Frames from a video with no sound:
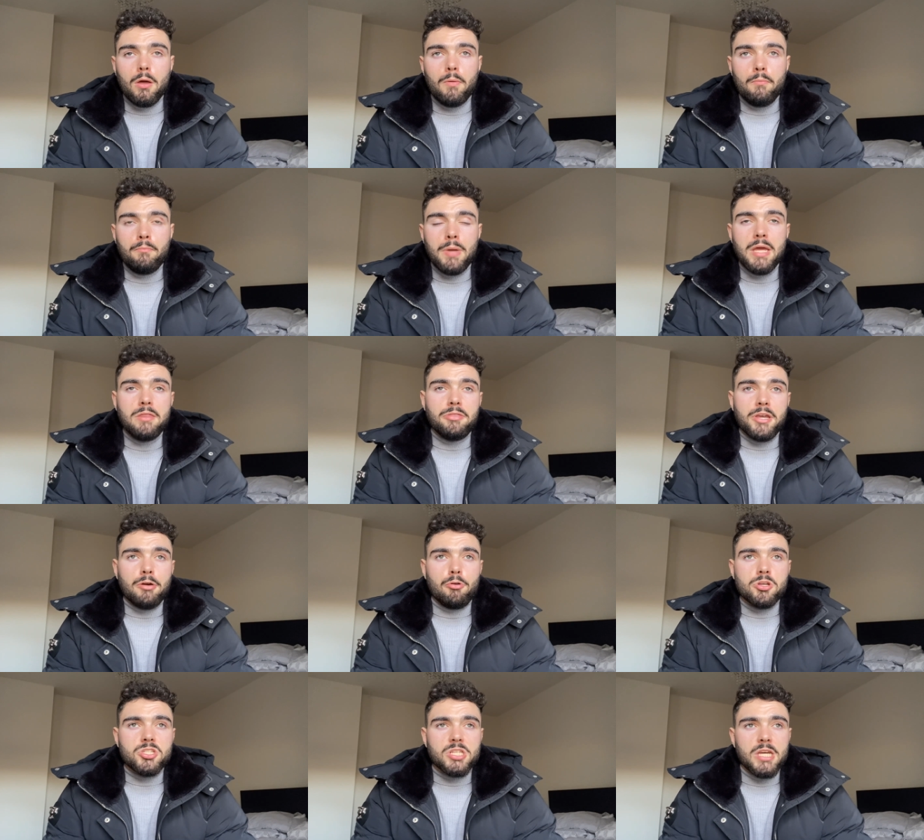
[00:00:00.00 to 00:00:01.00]
main thing I
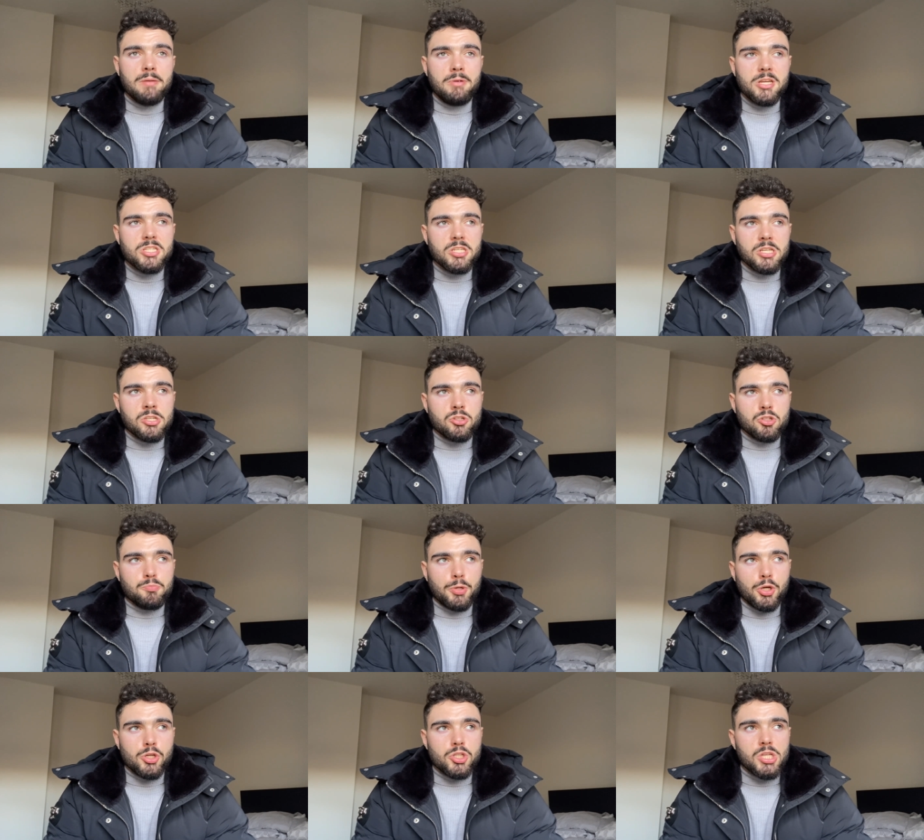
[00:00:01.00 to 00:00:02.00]
want to say basically is just
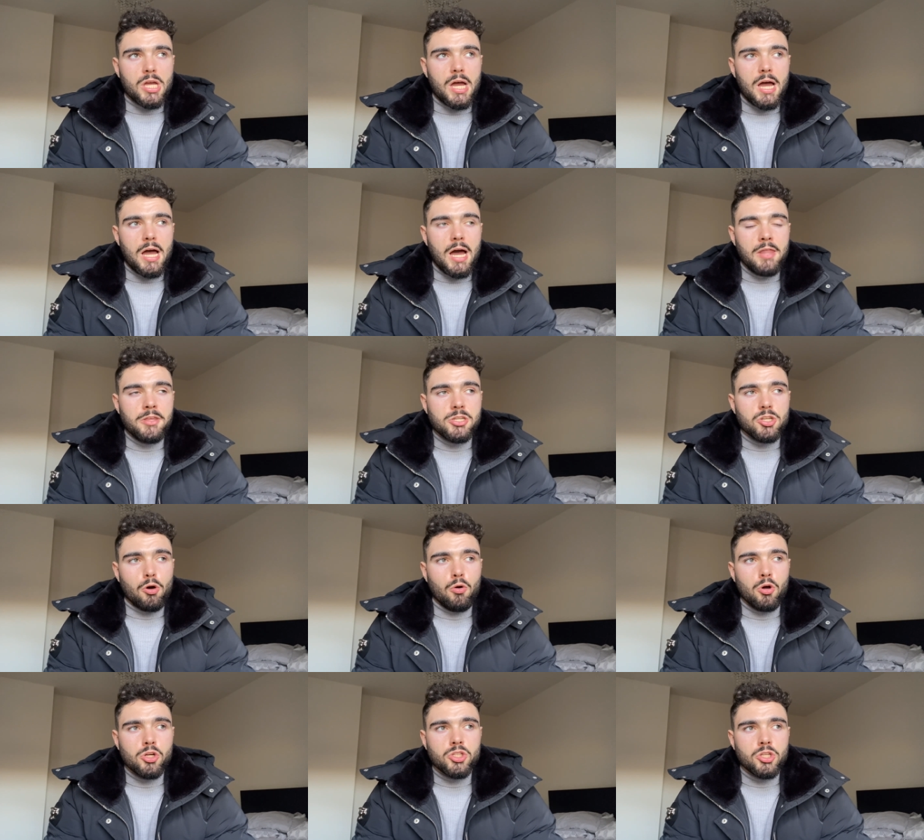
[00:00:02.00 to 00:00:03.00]
because uh, this
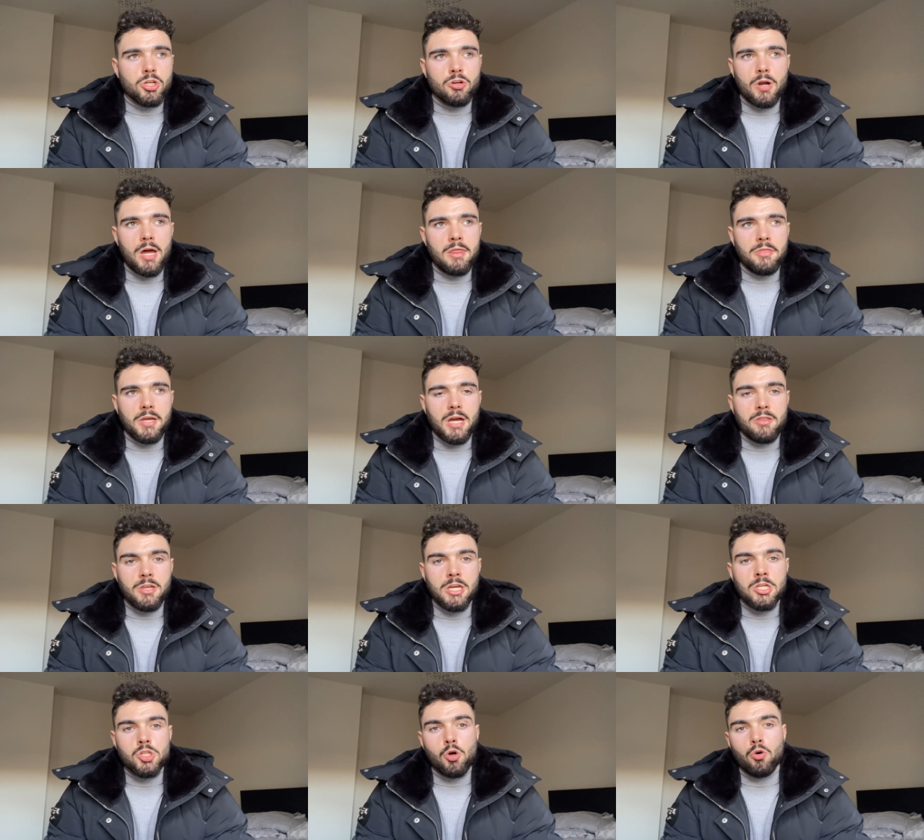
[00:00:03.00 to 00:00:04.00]
whole hustle and grind thing, I
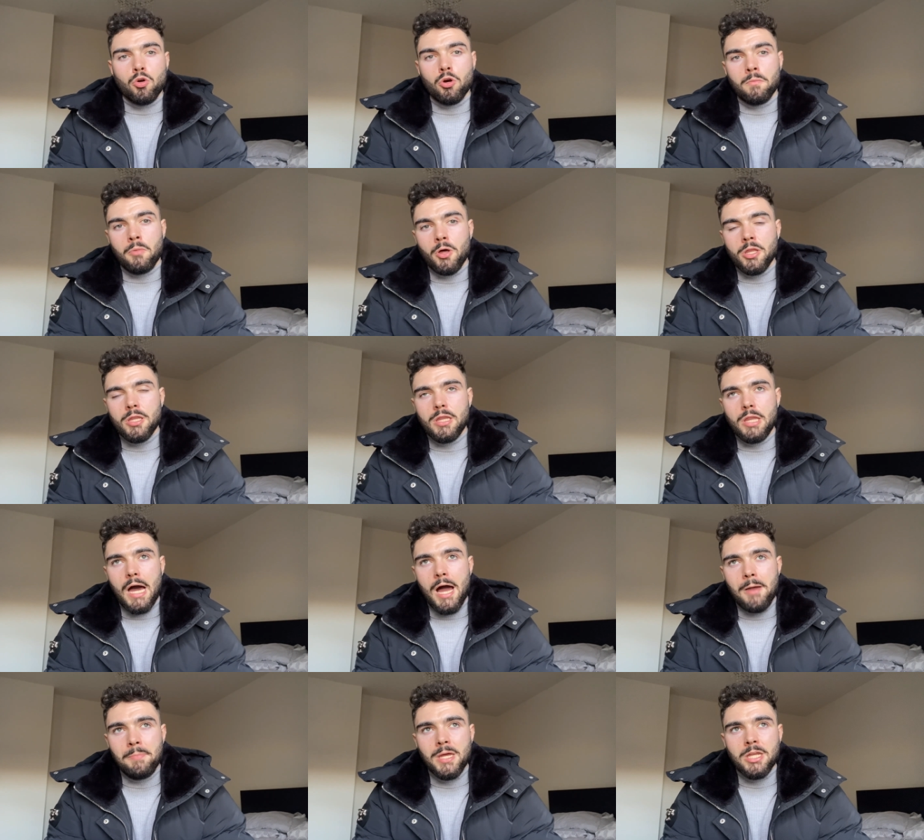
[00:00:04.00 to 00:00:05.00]
think it's all good, but
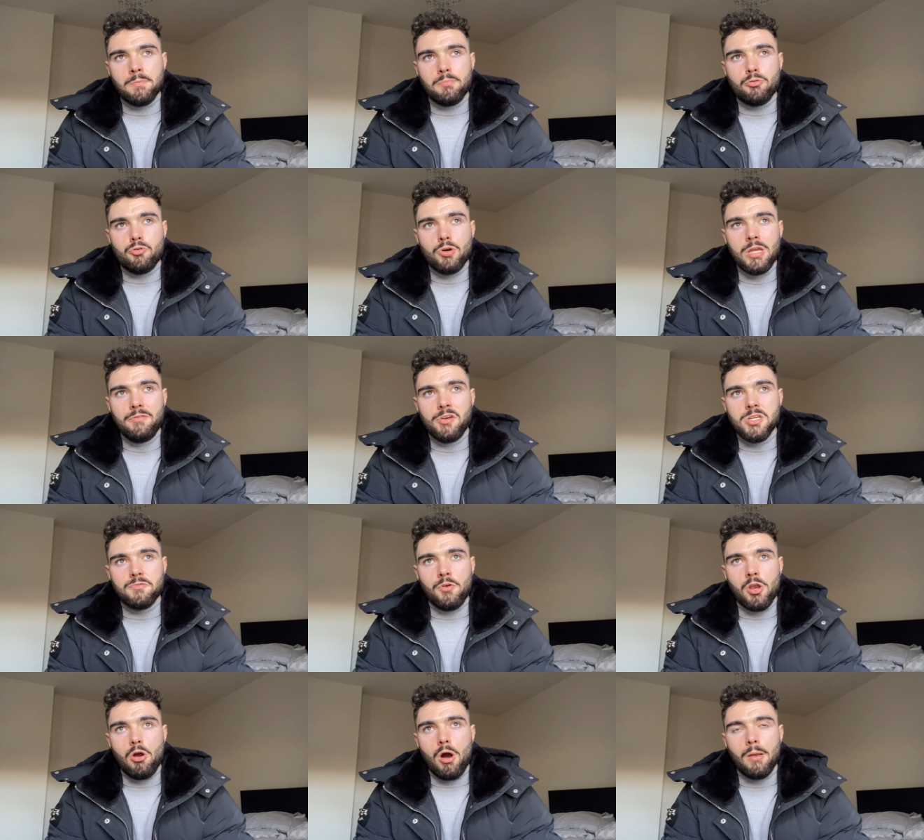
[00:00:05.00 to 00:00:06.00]
I made a previous
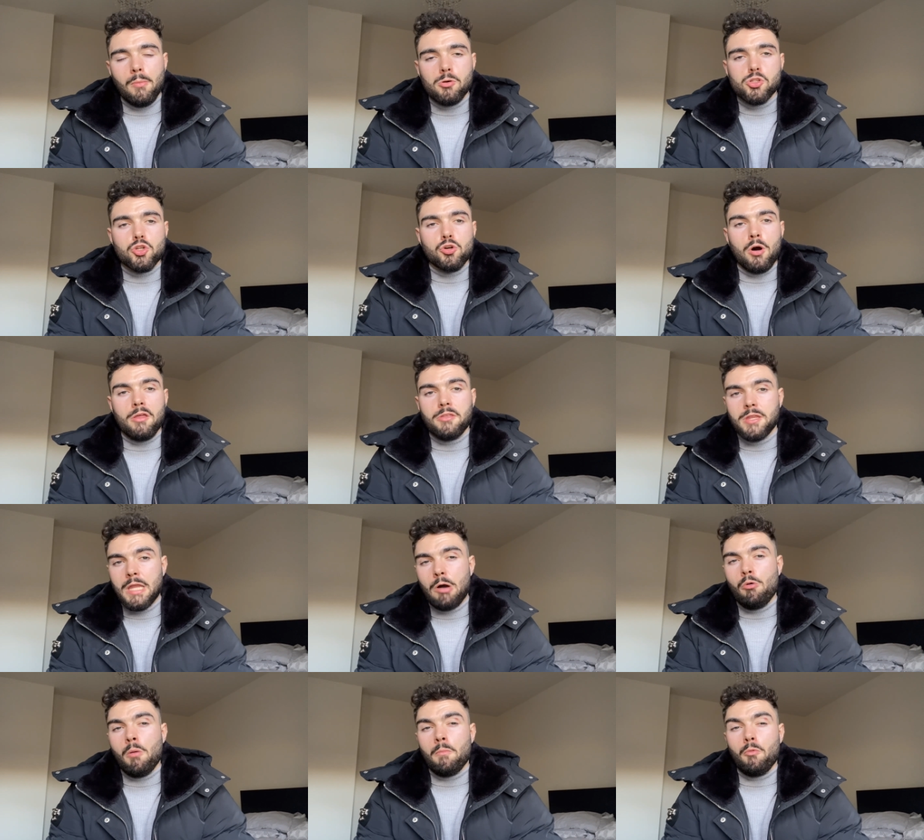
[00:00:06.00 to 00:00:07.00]
video, I'm not sure, I think
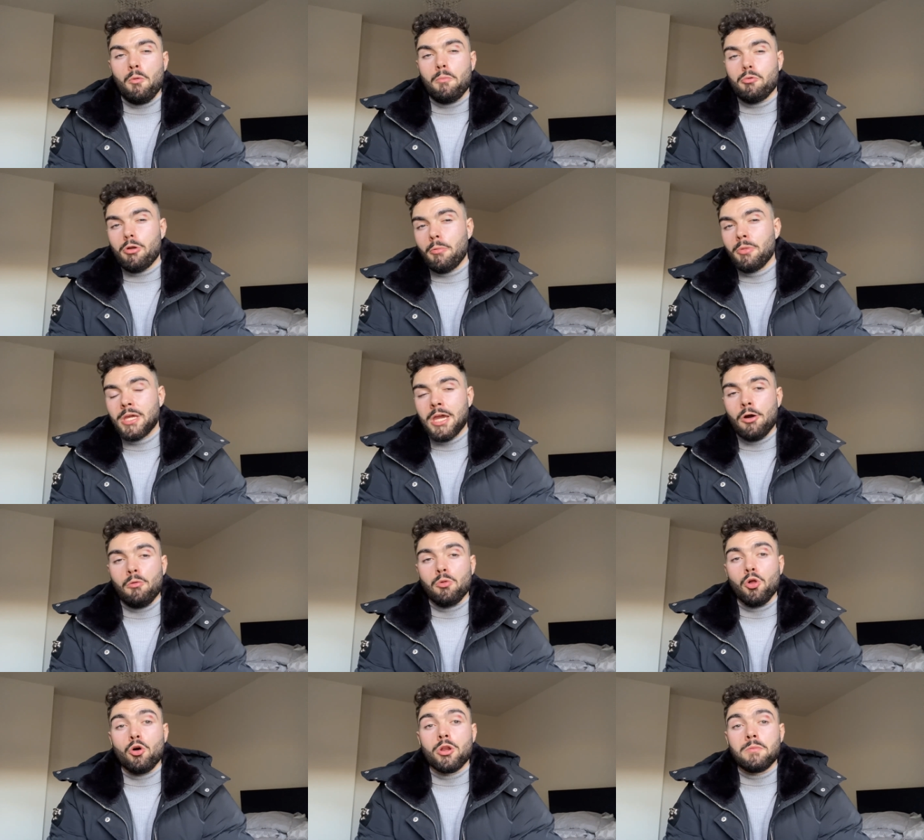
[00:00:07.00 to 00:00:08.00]
that one will probably get
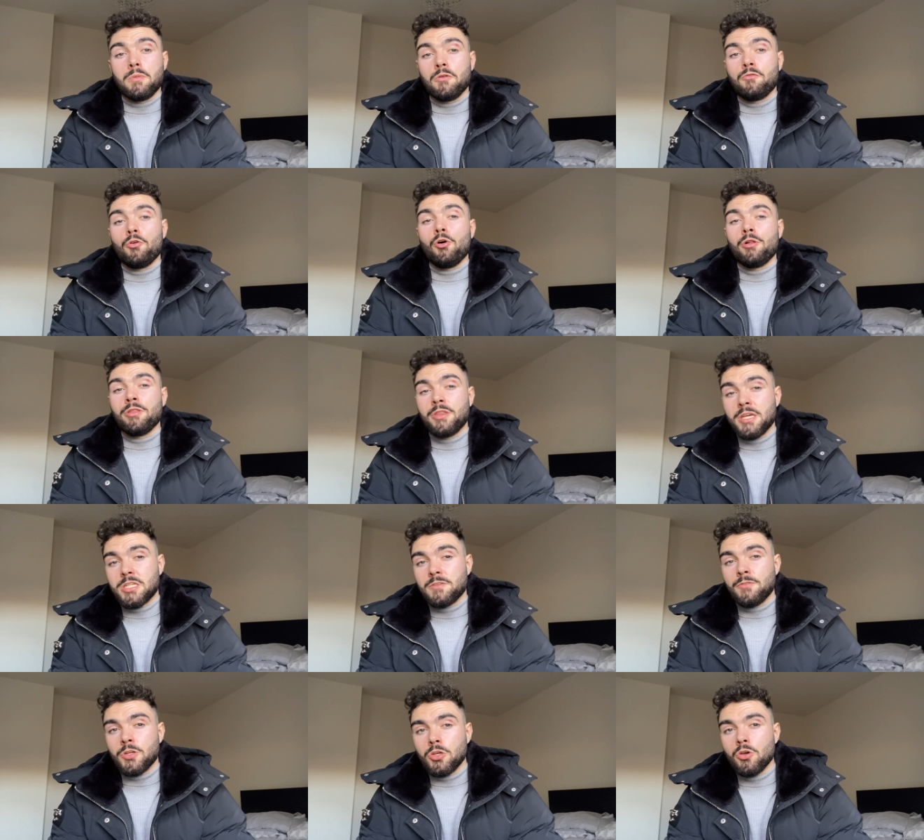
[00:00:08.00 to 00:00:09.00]
uploaded before this
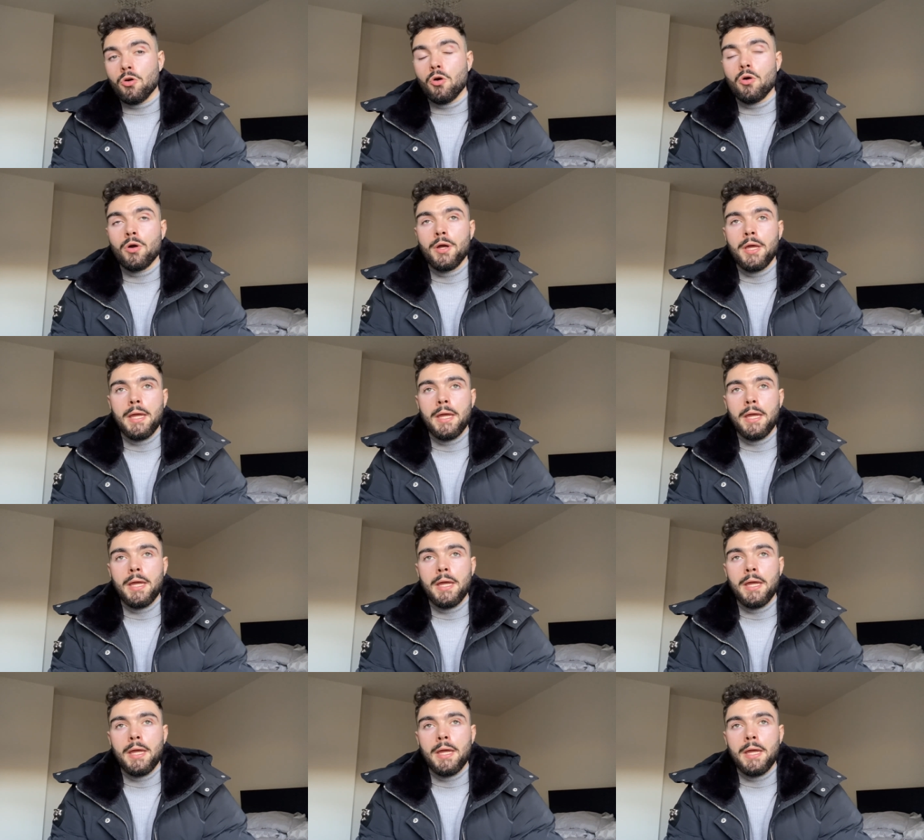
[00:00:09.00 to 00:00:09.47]
video,